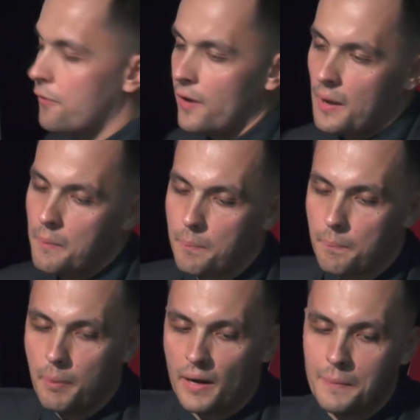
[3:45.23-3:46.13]
a
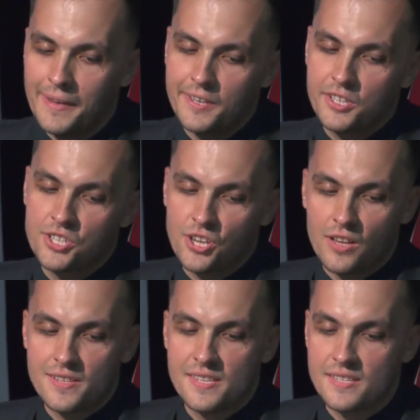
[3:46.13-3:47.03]
parametric shell
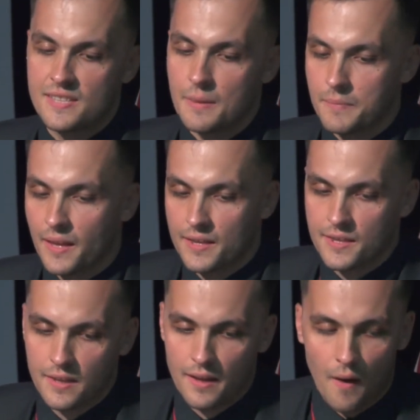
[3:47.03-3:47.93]
system
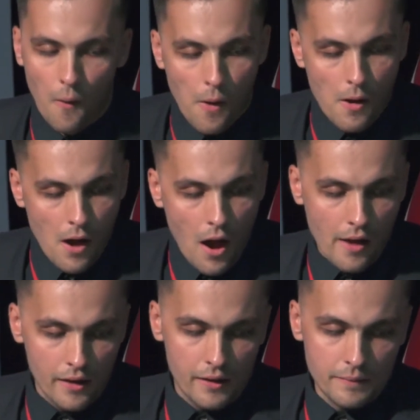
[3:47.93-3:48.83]
that
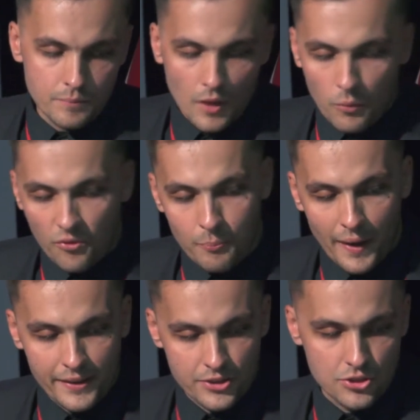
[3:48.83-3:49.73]
we've
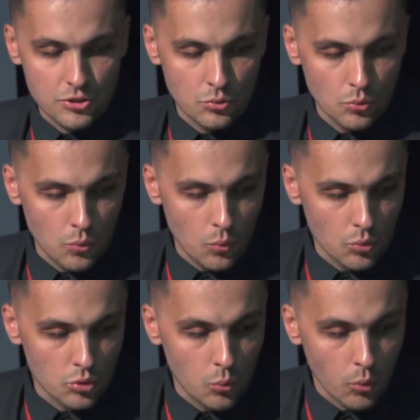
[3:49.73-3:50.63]
managed
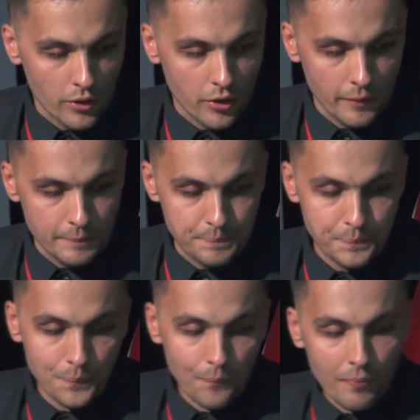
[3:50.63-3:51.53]
to work on.
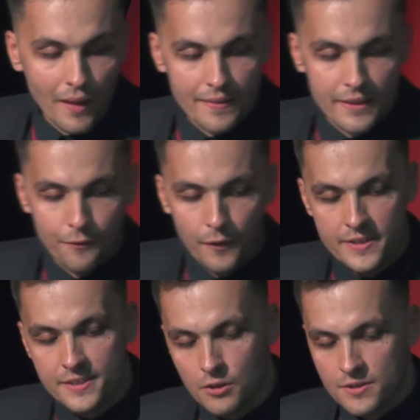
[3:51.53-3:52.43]
The
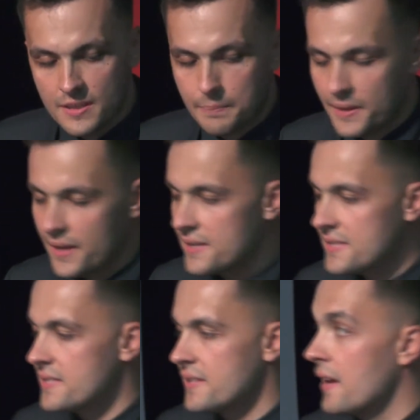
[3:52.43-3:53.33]
first concept is